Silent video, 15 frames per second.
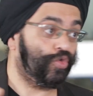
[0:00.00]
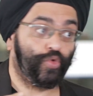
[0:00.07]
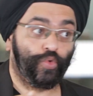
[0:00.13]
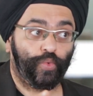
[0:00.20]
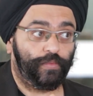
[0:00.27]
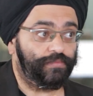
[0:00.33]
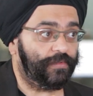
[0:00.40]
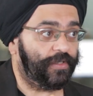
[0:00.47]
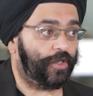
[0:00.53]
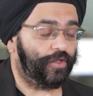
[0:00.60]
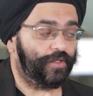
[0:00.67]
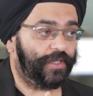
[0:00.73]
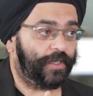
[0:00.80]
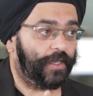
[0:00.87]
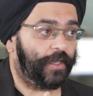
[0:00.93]
to
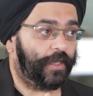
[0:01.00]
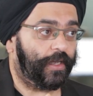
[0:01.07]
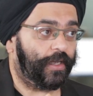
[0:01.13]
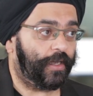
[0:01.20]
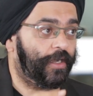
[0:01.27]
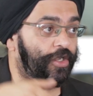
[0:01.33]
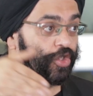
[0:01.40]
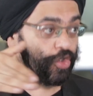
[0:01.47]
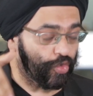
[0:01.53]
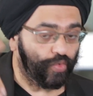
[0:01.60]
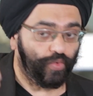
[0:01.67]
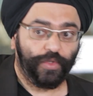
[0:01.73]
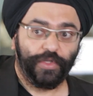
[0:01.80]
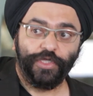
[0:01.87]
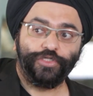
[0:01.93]
the
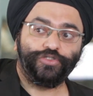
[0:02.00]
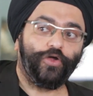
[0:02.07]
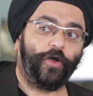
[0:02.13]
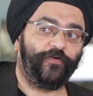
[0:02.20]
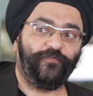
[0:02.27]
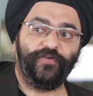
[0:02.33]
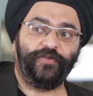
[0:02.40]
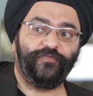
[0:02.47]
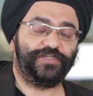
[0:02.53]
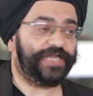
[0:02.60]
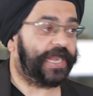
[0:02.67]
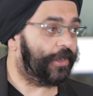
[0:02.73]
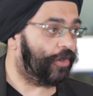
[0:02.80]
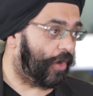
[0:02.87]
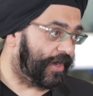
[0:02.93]
new software
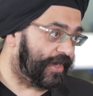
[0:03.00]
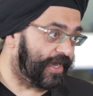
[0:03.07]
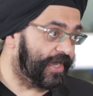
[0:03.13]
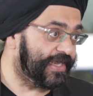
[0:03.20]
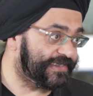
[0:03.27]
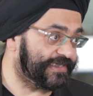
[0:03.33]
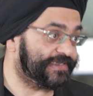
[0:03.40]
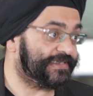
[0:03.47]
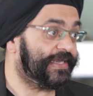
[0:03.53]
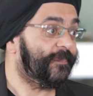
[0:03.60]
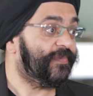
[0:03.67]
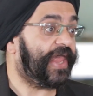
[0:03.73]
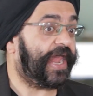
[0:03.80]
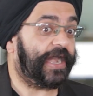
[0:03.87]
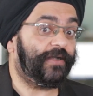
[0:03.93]
which Android releases,
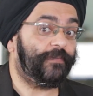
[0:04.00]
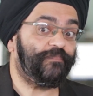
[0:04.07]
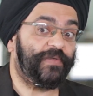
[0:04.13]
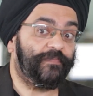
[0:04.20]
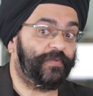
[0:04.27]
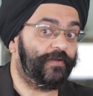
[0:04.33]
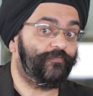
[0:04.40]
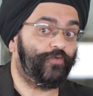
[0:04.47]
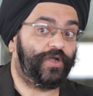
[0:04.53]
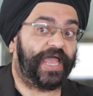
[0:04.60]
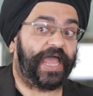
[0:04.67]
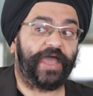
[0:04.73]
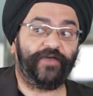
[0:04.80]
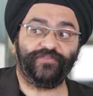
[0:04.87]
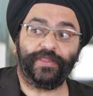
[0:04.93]
and people would
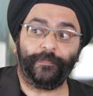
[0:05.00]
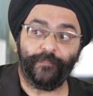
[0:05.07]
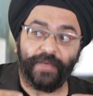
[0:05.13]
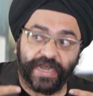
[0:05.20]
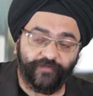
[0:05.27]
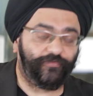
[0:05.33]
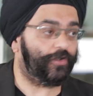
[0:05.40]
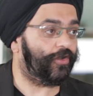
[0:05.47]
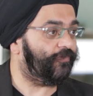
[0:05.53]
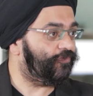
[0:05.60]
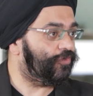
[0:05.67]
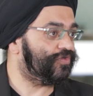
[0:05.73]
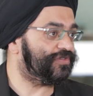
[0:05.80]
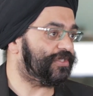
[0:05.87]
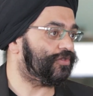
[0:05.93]
have the benefit
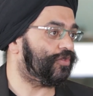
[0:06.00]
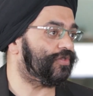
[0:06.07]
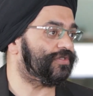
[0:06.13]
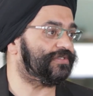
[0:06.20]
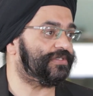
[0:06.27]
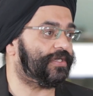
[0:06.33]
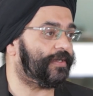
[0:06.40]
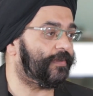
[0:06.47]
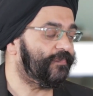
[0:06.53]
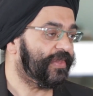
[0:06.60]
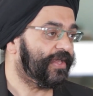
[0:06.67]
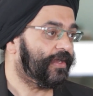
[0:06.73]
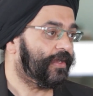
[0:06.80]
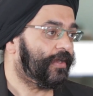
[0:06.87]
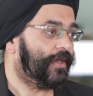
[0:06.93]
of using those
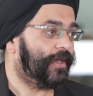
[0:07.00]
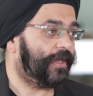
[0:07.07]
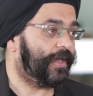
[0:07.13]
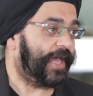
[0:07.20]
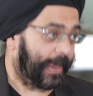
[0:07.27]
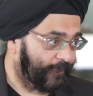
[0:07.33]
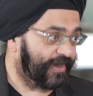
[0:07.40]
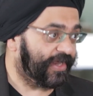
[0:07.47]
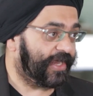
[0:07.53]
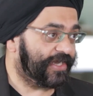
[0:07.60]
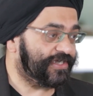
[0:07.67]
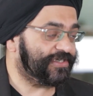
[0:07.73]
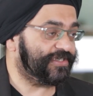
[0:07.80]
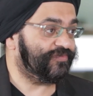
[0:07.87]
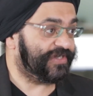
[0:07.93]

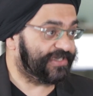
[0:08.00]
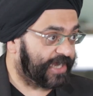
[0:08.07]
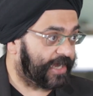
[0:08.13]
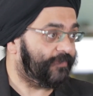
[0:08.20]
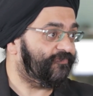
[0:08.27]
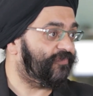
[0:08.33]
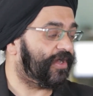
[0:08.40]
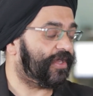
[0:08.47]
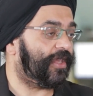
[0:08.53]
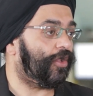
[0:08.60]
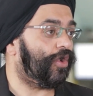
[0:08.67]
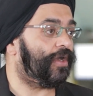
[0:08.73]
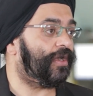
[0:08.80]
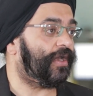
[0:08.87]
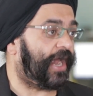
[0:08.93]
applications which are
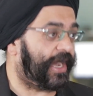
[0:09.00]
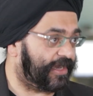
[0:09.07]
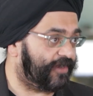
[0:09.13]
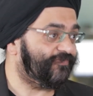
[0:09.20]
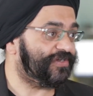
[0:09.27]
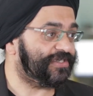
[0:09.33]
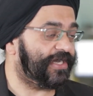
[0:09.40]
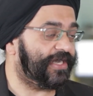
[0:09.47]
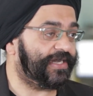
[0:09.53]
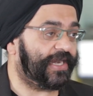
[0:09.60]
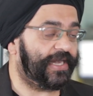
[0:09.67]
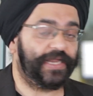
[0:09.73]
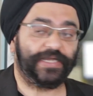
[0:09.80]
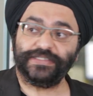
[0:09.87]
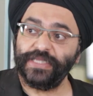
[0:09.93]
working on artificial
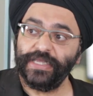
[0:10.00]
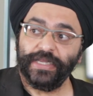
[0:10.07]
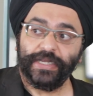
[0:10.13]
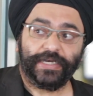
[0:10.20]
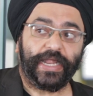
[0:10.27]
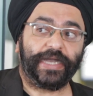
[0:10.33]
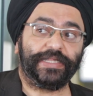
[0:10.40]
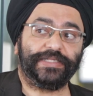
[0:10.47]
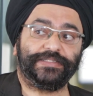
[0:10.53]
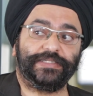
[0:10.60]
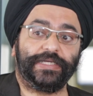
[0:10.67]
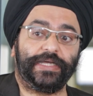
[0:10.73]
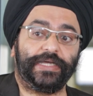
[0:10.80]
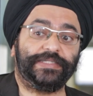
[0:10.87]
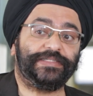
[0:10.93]
intelligence. That
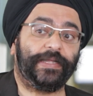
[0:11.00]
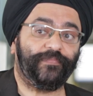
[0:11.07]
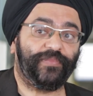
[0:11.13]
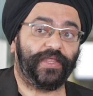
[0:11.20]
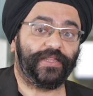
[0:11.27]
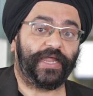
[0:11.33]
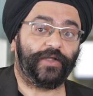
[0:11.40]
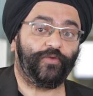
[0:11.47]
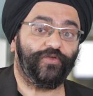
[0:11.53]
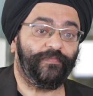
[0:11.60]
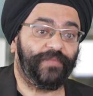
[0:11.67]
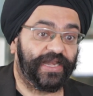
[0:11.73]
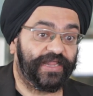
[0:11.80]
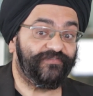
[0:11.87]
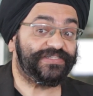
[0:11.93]
is something that we
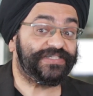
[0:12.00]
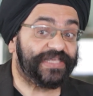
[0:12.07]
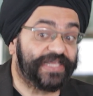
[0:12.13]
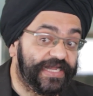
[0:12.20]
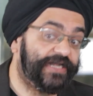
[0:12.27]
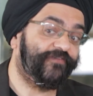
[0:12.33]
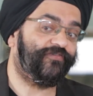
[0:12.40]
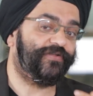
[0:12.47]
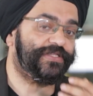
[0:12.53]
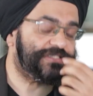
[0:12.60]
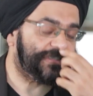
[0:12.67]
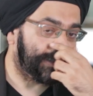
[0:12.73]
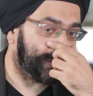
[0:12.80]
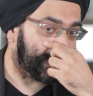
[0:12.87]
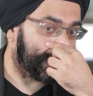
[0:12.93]
believe is a key
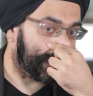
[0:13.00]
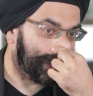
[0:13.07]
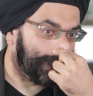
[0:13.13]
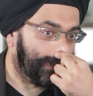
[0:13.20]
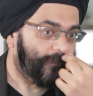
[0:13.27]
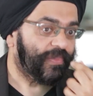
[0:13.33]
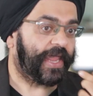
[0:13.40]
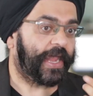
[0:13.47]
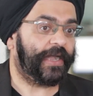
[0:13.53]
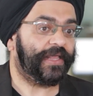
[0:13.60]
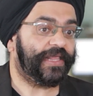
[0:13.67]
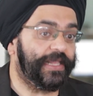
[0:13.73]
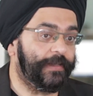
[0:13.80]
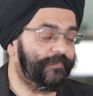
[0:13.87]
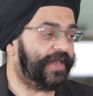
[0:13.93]
differentiator
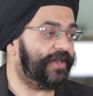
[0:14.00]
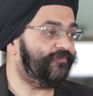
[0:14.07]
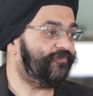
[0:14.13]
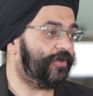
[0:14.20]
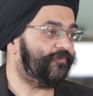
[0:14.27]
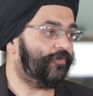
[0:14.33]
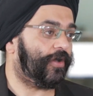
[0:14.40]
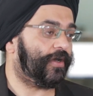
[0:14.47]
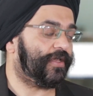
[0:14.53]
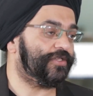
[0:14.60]
and a key benefit for